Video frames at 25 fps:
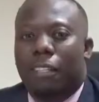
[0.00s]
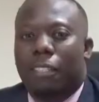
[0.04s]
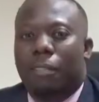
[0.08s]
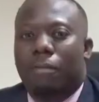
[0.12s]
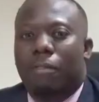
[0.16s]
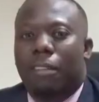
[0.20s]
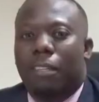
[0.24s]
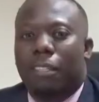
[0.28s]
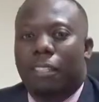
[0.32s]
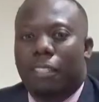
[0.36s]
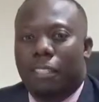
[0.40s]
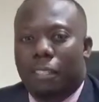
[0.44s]
is
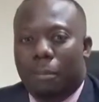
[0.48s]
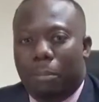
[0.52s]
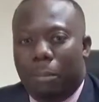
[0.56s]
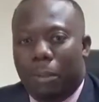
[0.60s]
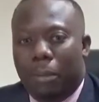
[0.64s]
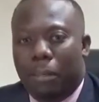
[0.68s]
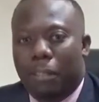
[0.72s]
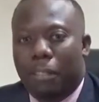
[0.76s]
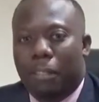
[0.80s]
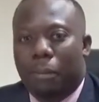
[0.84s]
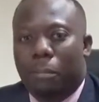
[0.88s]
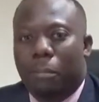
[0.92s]
very
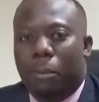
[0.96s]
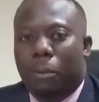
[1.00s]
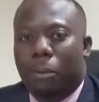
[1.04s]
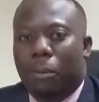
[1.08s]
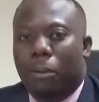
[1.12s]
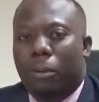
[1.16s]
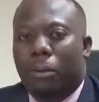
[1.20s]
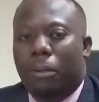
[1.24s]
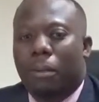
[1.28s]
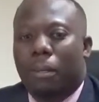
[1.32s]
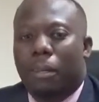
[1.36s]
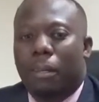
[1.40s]

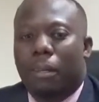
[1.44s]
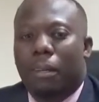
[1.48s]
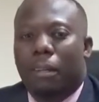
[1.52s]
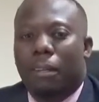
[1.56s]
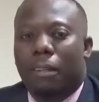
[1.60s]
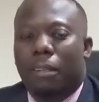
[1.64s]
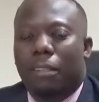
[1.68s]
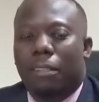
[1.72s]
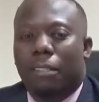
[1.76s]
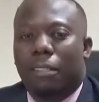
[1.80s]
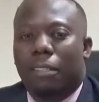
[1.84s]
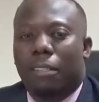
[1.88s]
dependable,
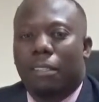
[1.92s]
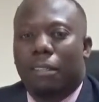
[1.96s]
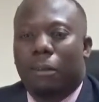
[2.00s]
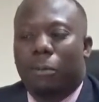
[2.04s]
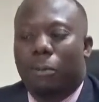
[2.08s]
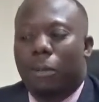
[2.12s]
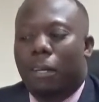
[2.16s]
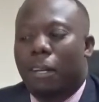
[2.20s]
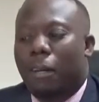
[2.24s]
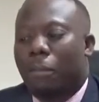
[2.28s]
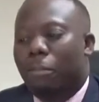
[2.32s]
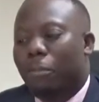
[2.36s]
and
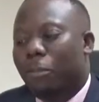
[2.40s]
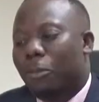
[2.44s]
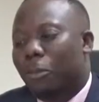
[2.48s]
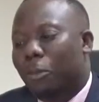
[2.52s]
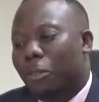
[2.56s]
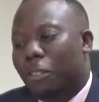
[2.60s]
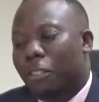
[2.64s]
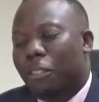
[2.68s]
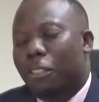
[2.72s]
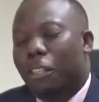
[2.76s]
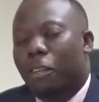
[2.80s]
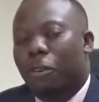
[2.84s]
when I'm
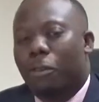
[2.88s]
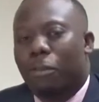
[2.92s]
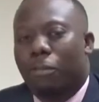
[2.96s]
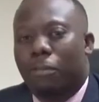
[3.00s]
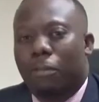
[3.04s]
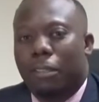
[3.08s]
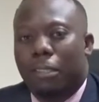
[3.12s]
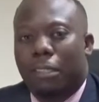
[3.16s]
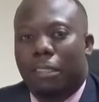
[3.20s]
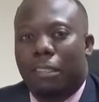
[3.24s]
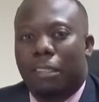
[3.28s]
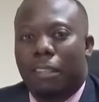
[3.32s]
not in the
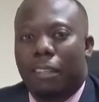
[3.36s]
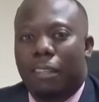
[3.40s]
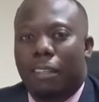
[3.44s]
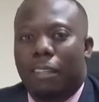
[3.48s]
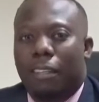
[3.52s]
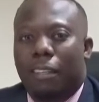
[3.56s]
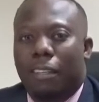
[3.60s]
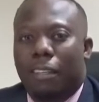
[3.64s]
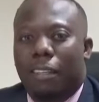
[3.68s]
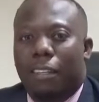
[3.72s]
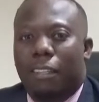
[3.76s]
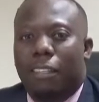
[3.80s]
office,
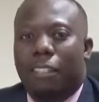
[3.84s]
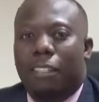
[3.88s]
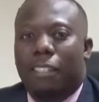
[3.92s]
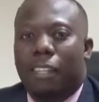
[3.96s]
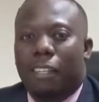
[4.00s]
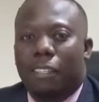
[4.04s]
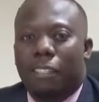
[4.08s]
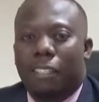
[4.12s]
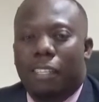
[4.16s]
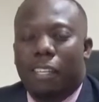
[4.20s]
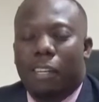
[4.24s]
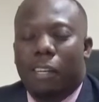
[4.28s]
he
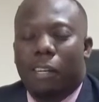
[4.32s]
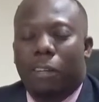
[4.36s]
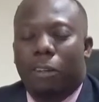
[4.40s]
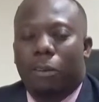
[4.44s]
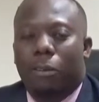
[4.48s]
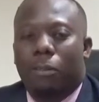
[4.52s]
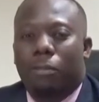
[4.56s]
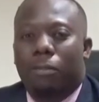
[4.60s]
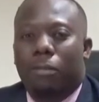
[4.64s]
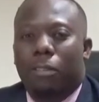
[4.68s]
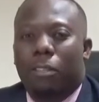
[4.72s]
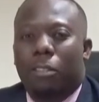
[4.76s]
takes care
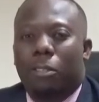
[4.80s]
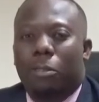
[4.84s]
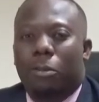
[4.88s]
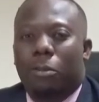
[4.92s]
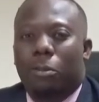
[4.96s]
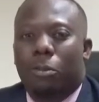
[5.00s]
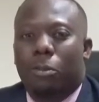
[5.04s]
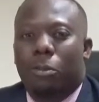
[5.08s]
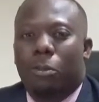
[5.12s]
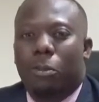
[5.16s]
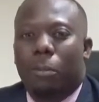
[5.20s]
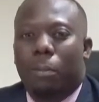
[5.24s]
of
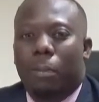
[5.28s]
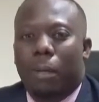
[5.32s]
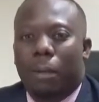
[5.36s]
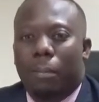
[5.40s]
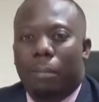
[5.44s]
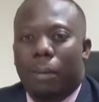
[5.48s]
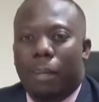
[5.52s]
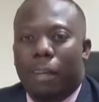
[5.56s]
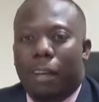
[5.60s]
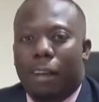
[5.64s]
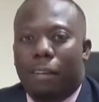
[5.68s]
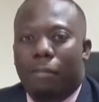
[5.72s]
issues on my
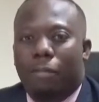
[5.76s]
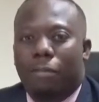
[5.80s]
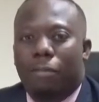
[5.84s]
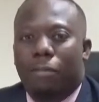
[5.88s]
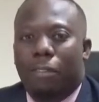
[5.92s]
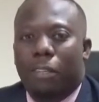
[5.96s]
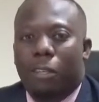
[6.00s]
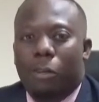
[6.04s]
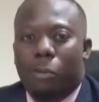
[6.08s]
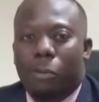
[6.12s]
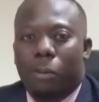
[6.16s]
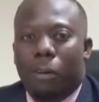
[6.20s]
behalf
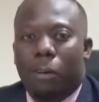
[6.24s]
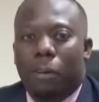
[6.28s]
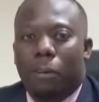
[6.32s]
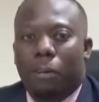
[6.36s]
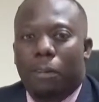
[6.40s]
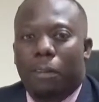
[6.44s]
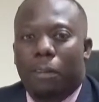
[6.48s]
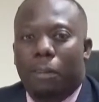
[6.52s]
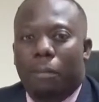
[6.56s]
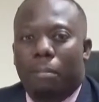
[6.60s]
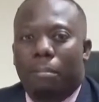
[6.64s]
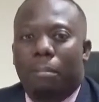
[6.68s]
very
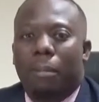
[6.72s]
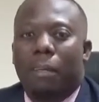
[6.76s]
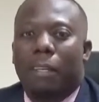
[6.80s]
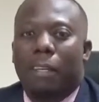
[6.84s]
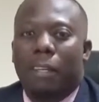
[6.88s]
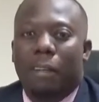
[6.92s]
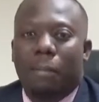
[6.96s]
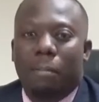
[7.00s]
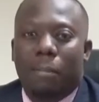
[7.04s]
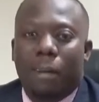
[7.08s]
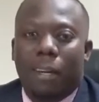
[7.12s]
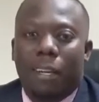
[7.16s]
well,
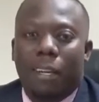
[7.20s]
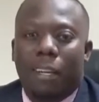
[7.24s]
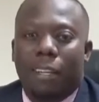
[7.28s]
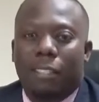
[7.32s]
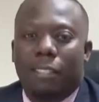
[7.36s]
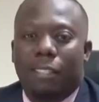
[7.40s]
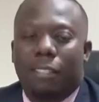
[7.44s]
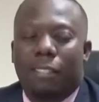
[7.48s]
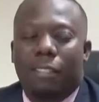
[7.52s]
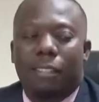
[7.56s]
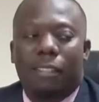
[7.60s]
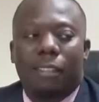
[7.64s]
being my
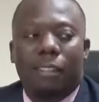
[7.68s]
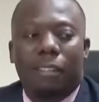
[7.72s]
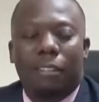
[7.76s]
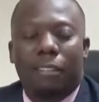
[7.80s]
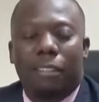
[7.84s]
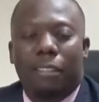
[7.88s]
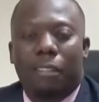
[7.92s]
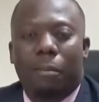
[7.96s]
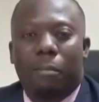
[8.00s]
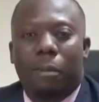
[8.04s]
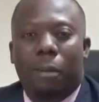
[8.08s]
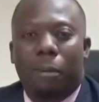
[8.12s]

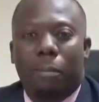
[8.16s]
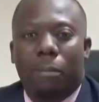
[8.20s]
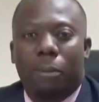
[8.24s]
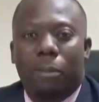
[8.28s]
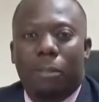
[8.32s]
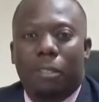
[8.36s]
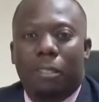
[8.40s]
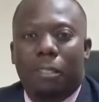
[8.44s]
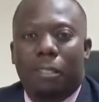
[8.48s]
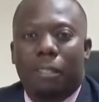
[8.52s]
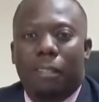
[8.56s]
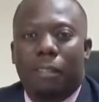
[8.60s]
assistant in my
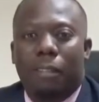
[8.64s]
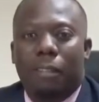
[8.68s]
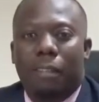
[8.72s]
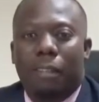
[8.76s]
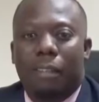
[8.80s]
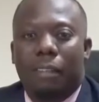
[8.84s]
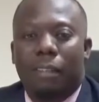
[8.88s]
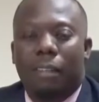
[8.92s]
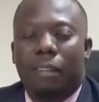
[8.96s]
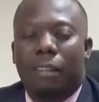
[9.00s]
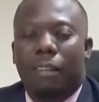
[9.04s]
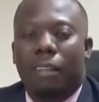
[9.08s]
position.
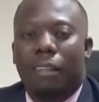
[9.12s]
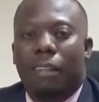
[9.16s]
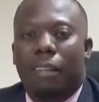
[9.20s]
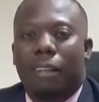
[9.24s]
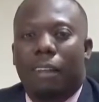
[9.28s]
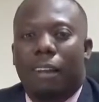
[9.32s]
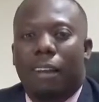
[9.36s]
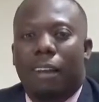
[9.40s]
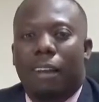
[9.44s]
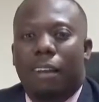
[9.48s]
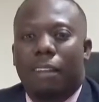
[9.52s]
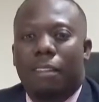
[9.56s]

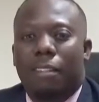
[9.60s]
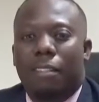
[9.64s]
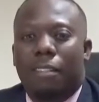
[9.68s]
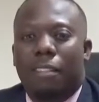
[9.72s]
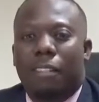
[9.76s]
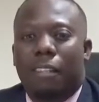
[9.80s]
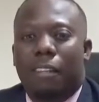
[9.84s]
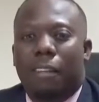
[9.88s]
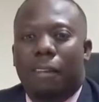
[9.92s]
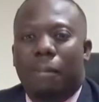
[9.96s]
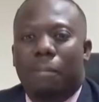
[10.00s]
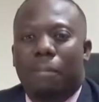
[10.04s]
And